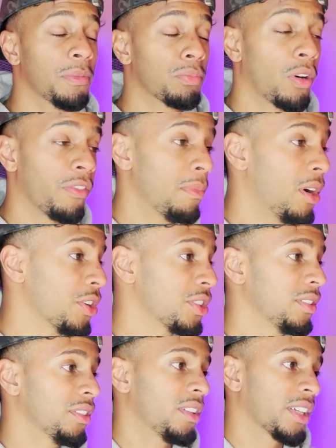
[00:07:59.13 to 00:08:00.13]
profit
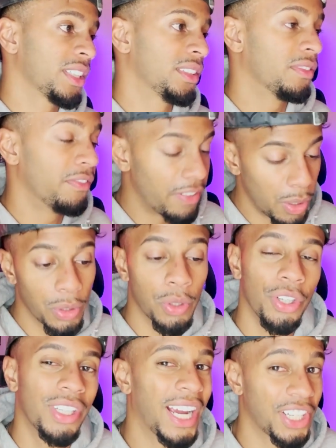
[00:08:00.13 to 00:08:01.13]
margins, like, it's very
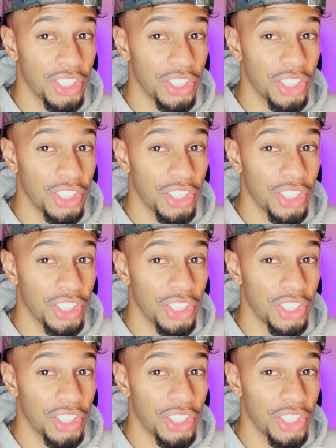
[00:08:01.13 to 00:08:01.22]
good cash